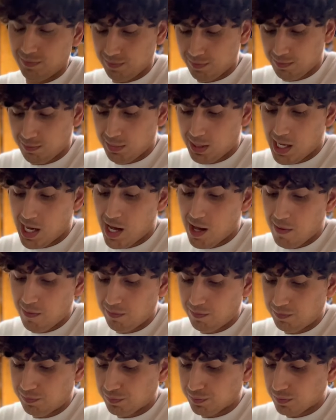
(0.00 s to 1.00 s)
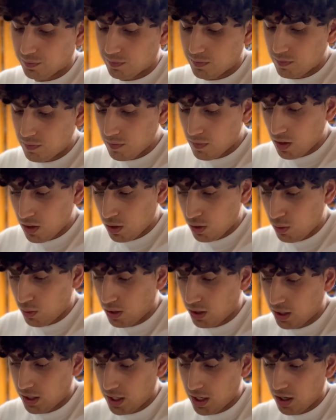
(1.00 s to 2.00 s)
But you want
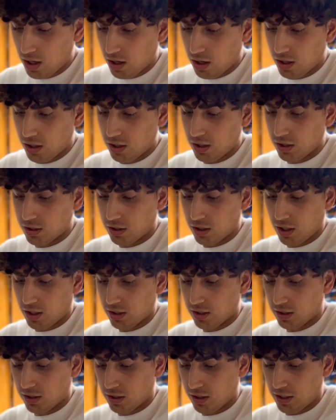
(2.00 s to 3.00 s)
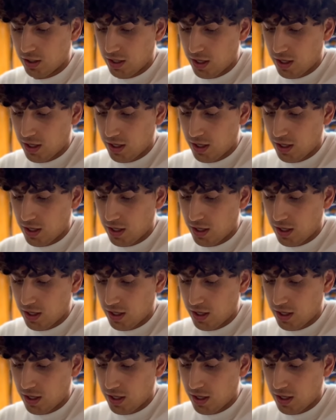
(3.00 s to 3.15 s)
to get all your salsa,